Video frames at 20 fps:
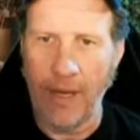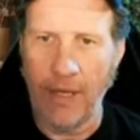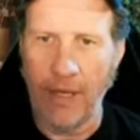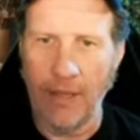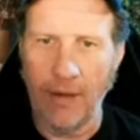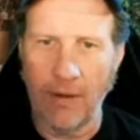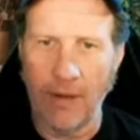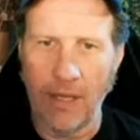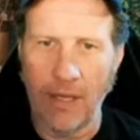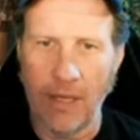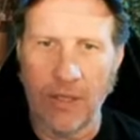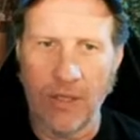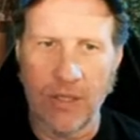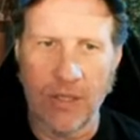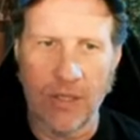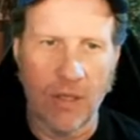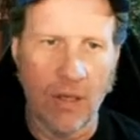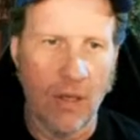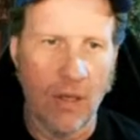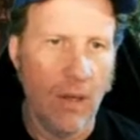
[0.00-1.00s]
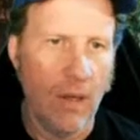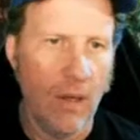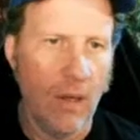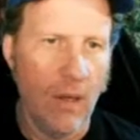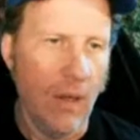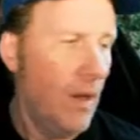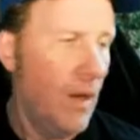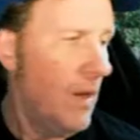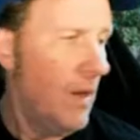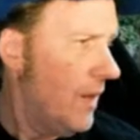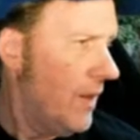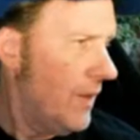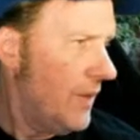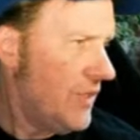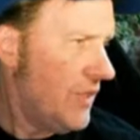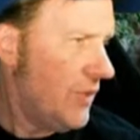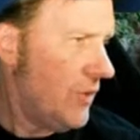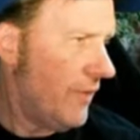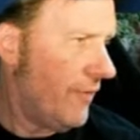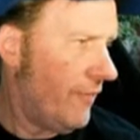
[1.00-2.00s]
There it is.
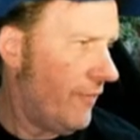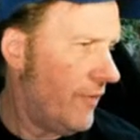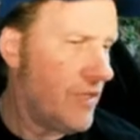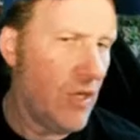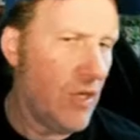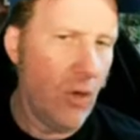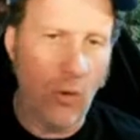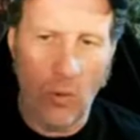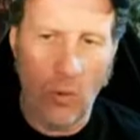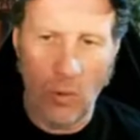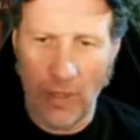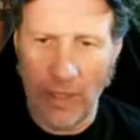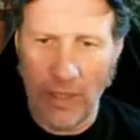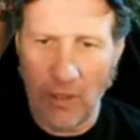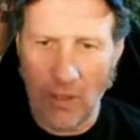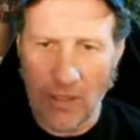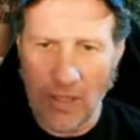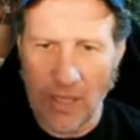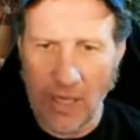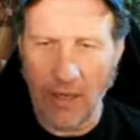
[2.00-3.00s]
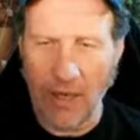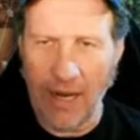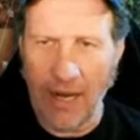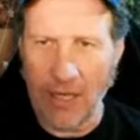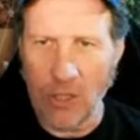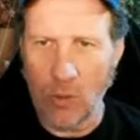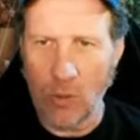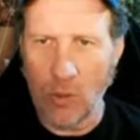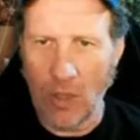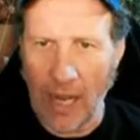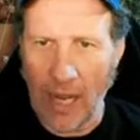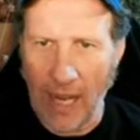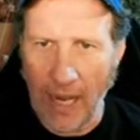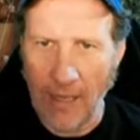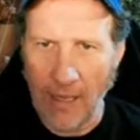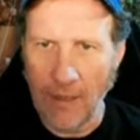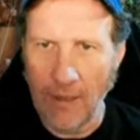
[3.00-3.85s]
Senor Frisco, who he looks like an actual guy.